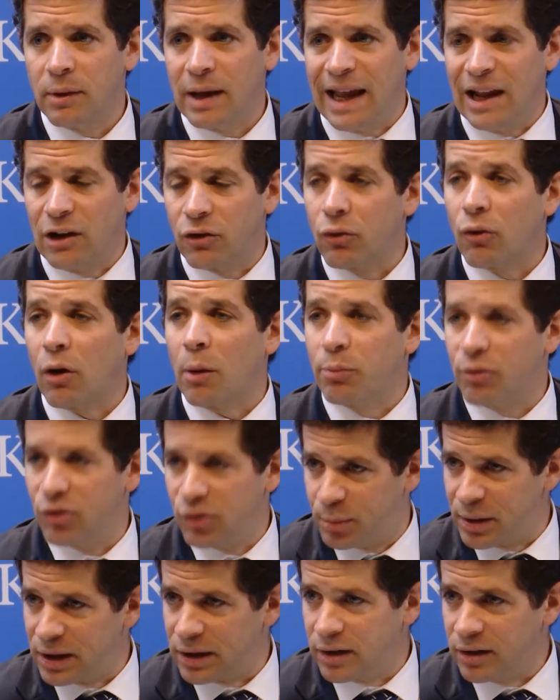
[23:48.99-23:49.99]

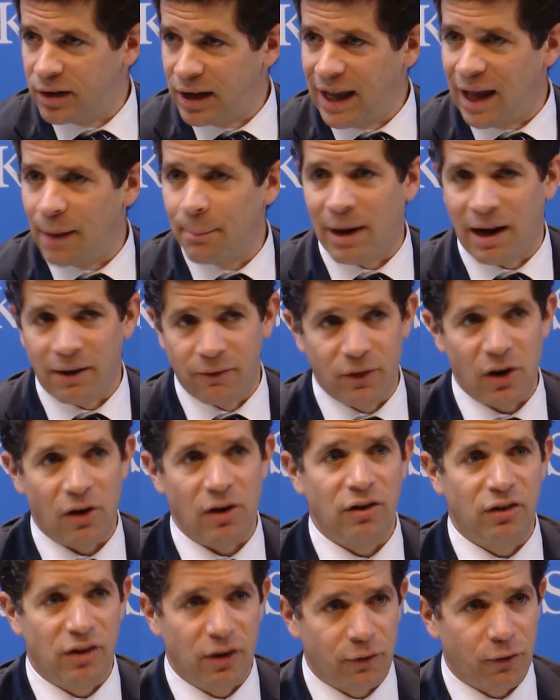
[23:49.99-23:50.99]
interoperability among
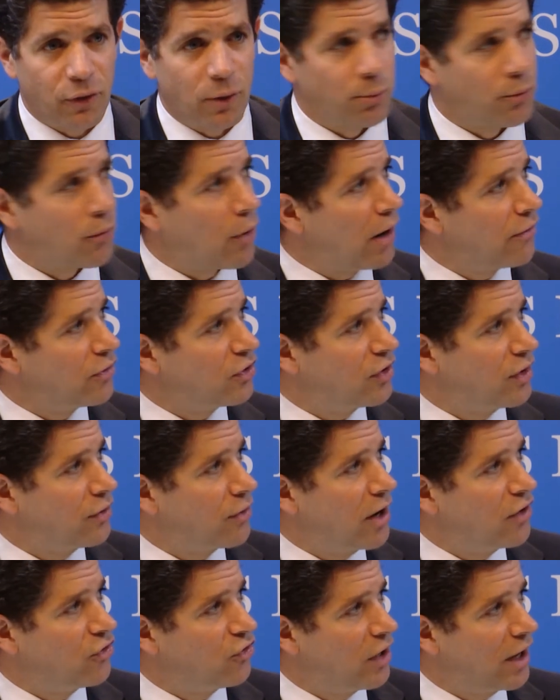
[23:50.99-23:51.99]
very different privacy
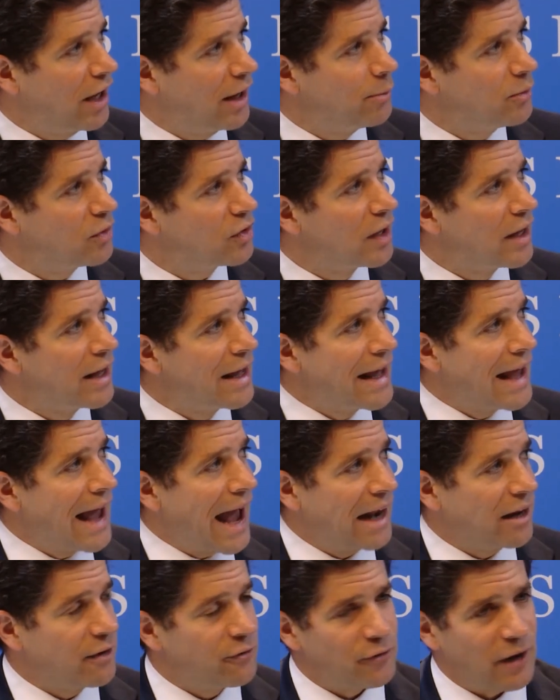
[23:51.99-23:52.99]
regimes.
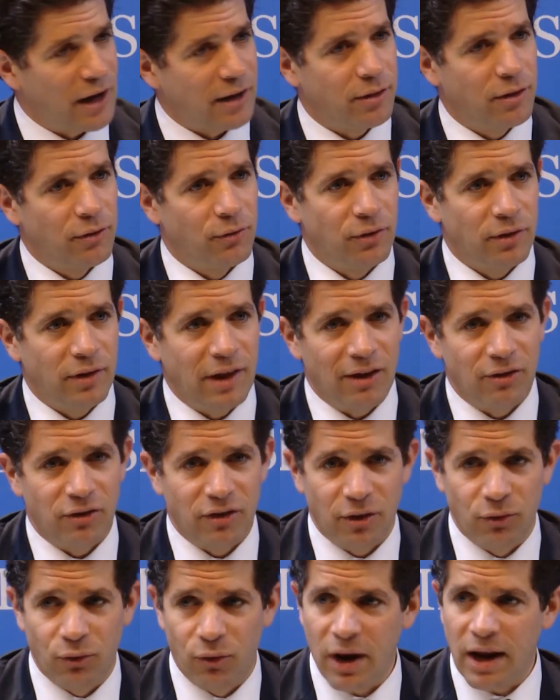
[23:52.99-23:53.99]
And in fact,
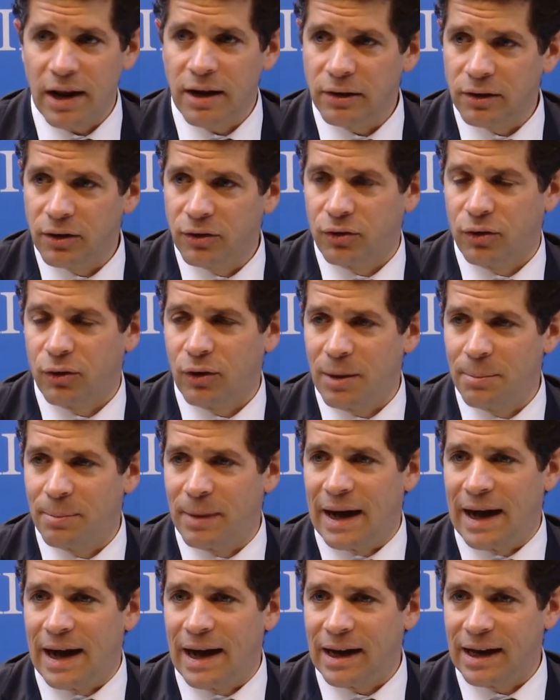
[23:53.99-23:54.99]
there's a regulatory
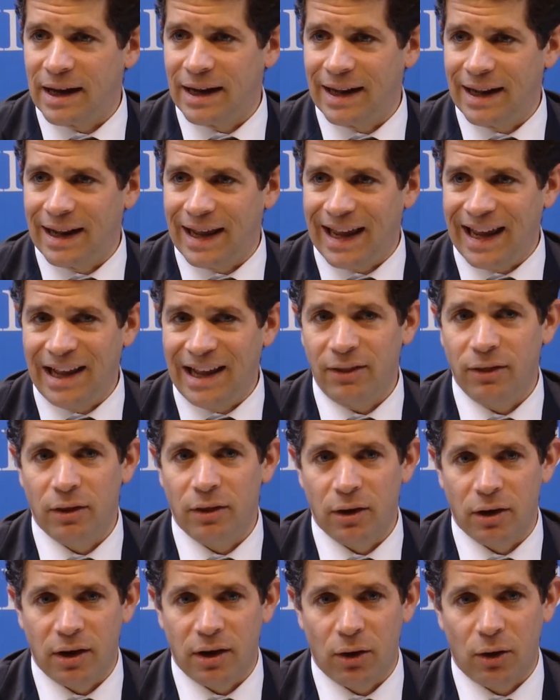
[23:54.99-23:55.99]
bargain in
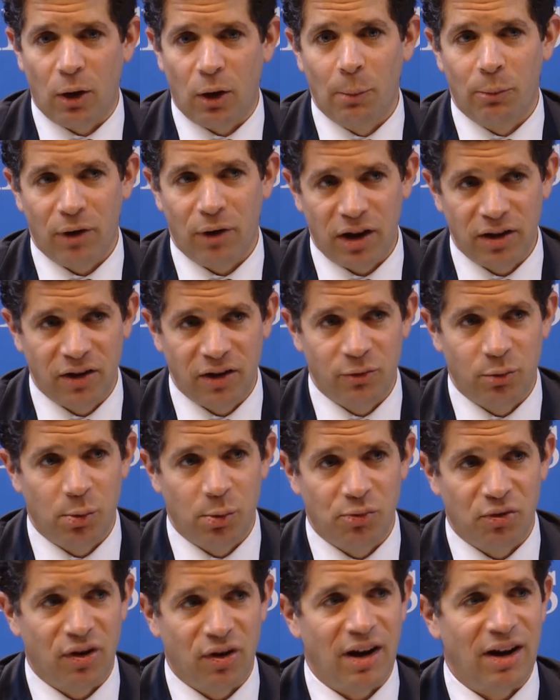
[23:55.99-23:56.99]
the Comprehensive
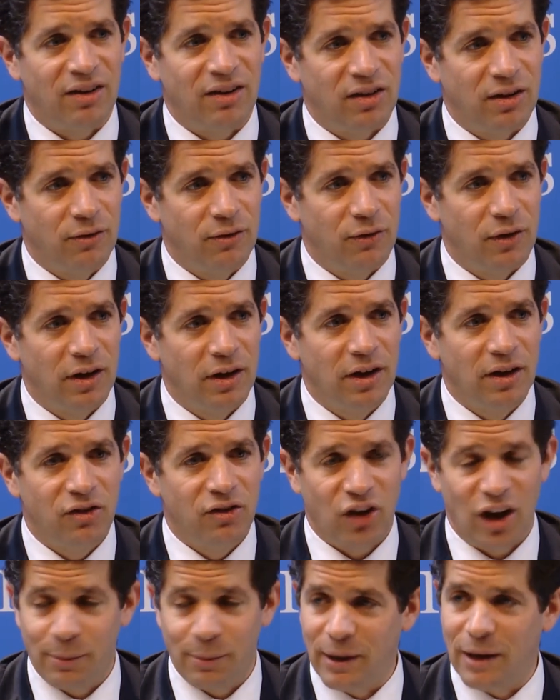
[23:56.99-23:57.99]
and Progressive
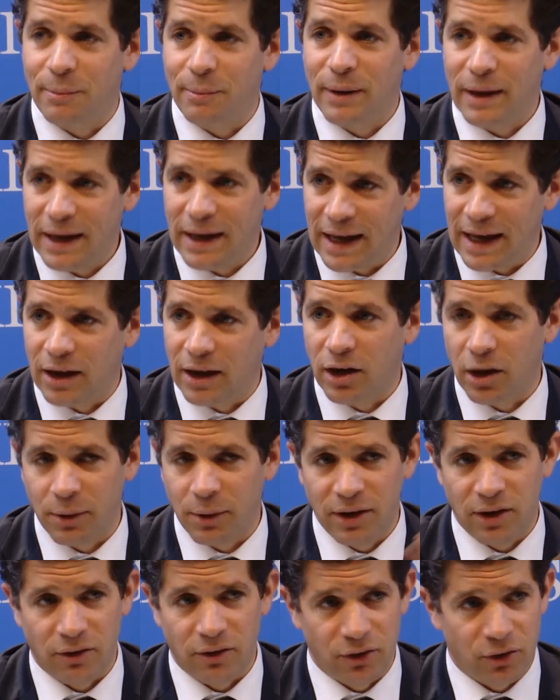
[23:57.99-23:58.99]
TPP. I know
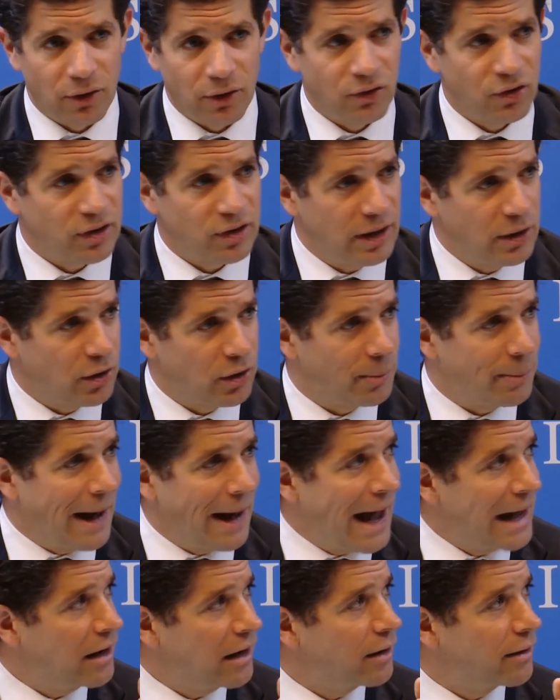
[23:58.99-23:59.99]
India is obviously not a
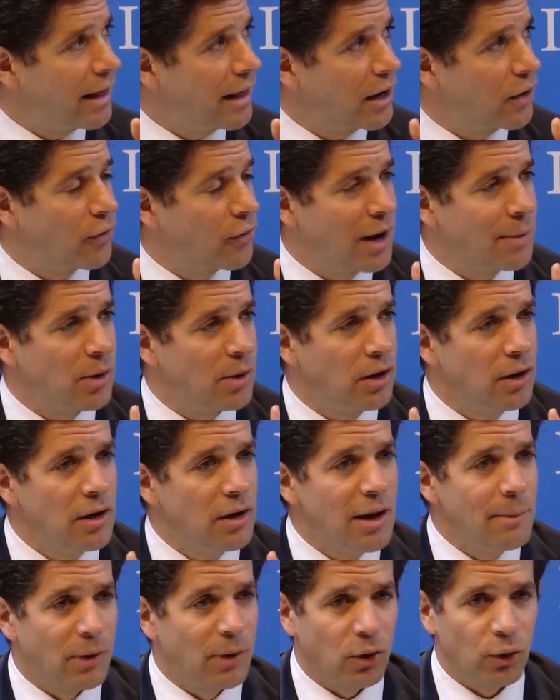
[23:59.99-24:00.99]
party to that agreement,
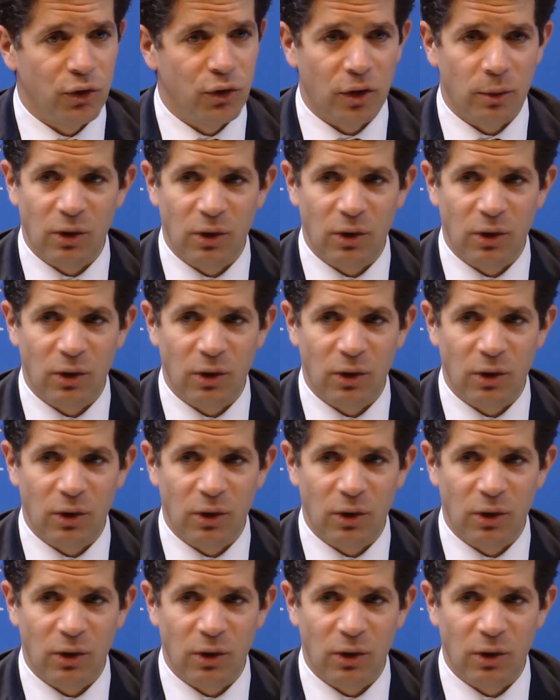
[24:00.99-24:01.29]
but also